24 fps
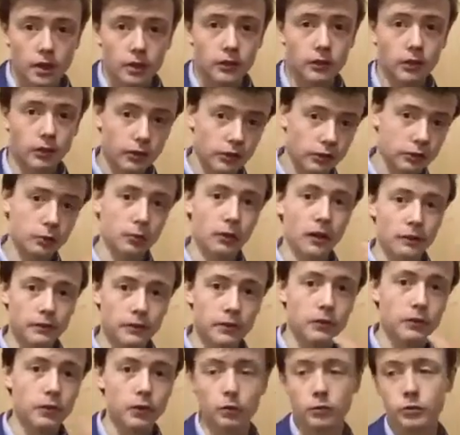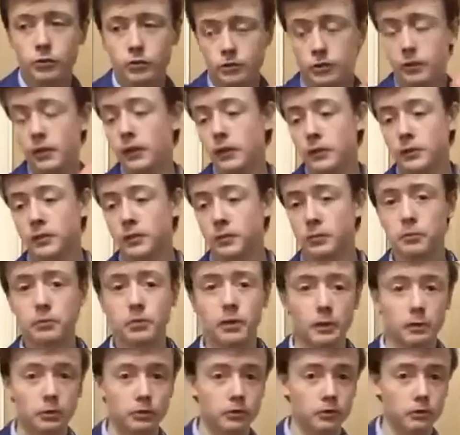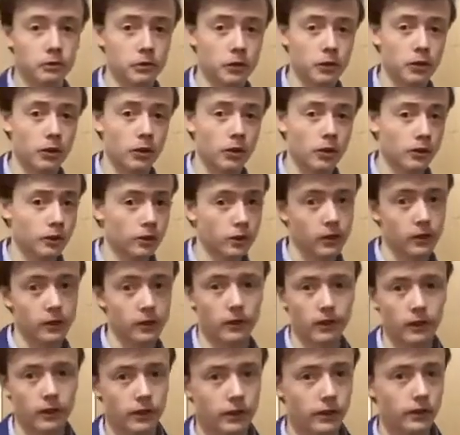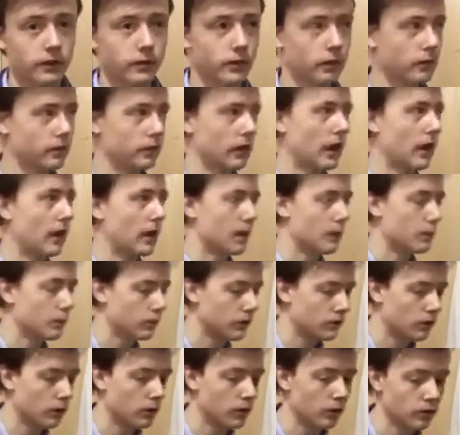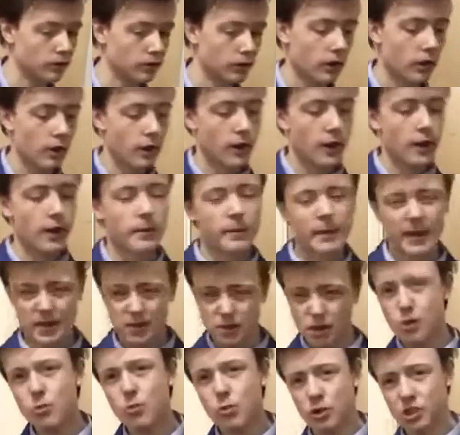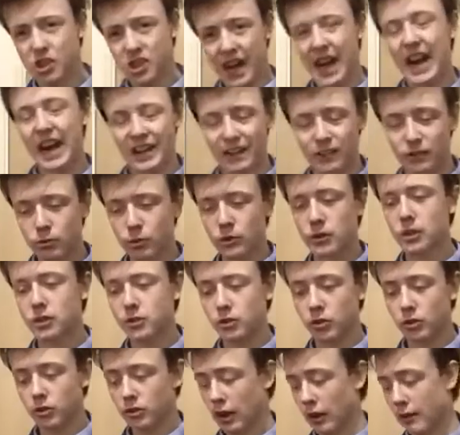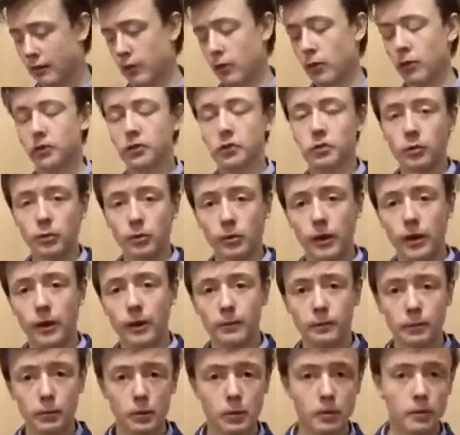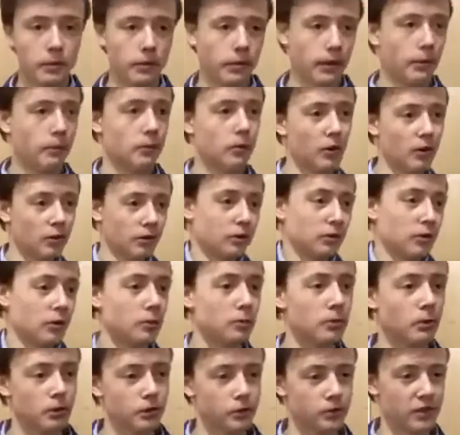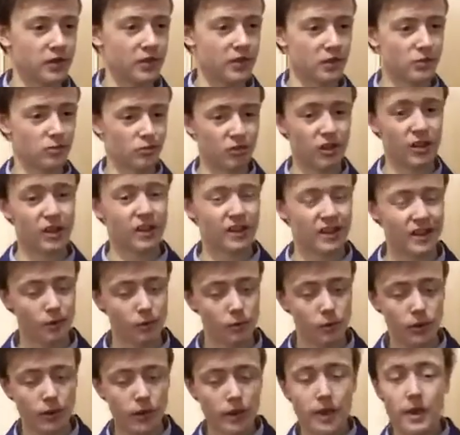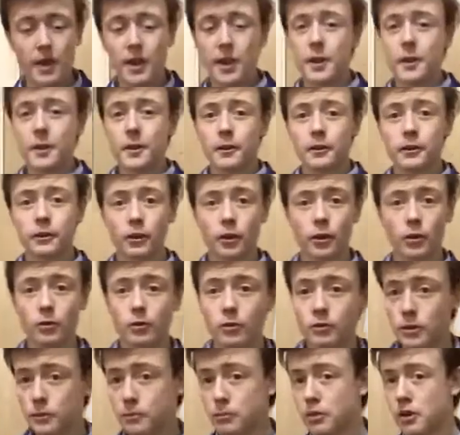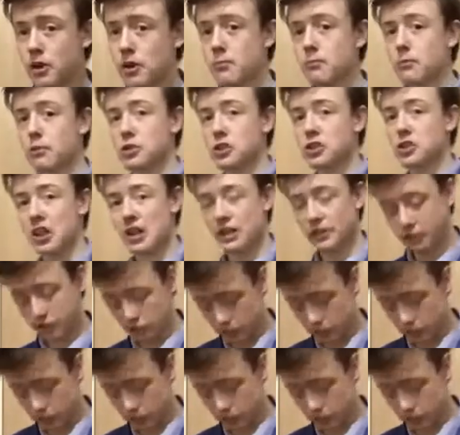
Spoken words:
So this will have to do just for the purpose of recording and a time, of course. Make sure you wash your hands when you're done. I forgot to do that, but I'm not also going to put the trench on right now. So you're pretty much set